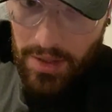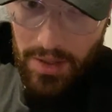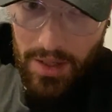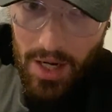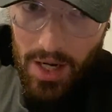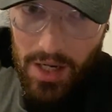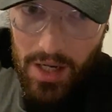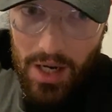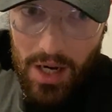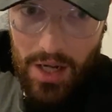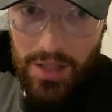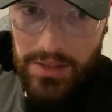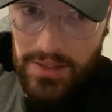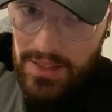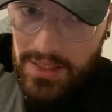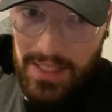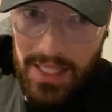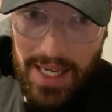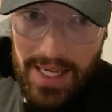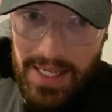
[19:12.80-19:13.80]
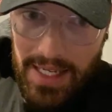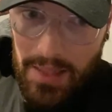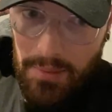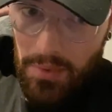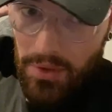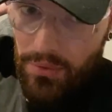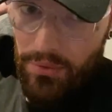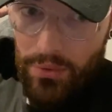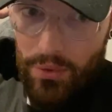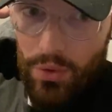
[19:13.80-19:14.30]
I can't slate it
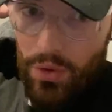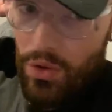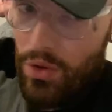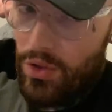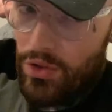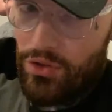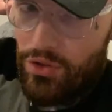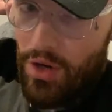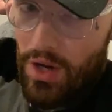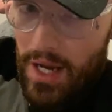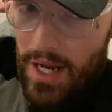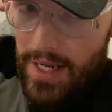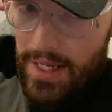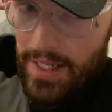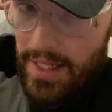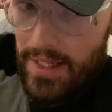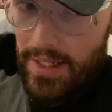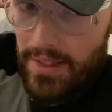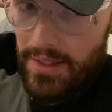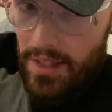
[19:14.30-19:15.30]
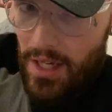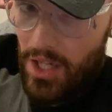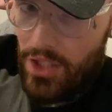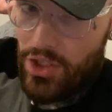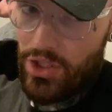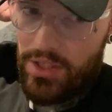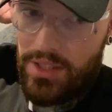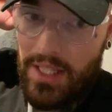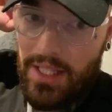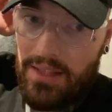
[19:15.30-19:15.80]
before trying it. I
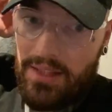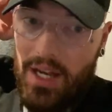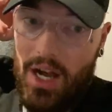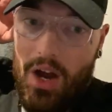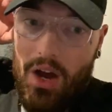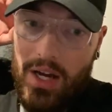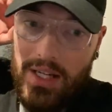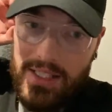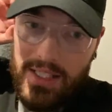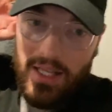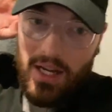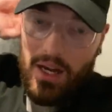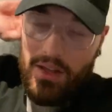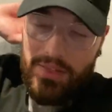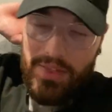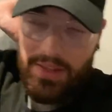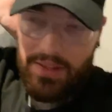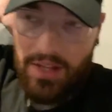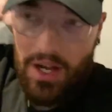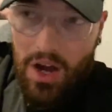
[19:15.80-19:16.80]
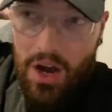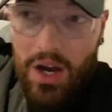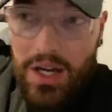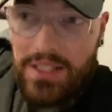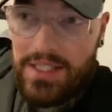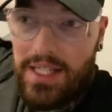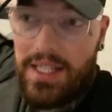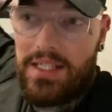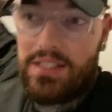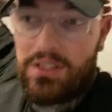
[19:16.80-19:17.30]
just think the idea. I think the
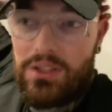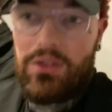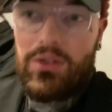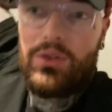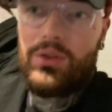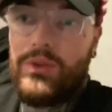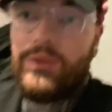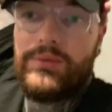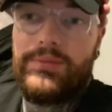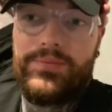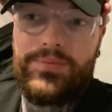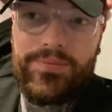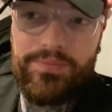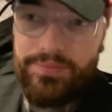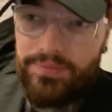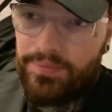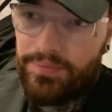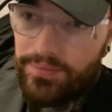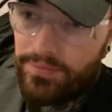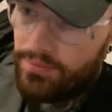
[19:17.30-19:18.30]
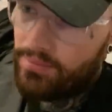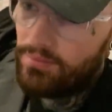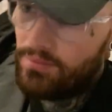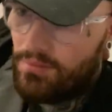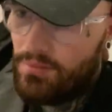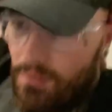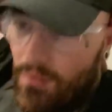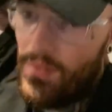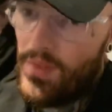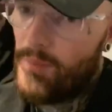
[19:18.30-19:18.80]
idea is cool,
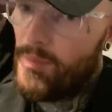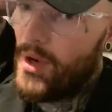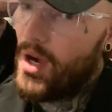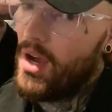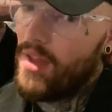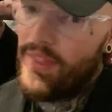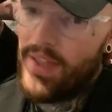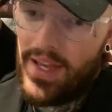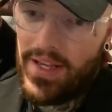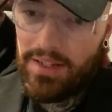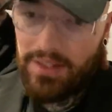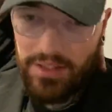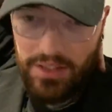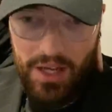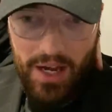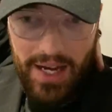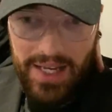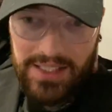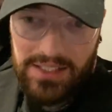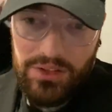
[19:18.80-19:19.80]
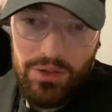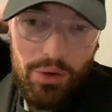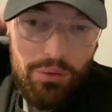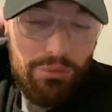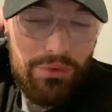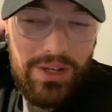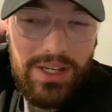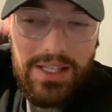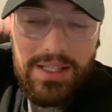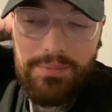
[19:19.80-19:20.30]
but then, like, it's
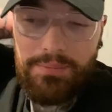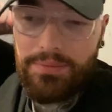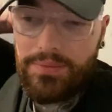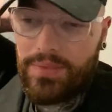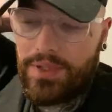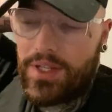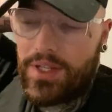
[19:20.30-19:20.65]
not really.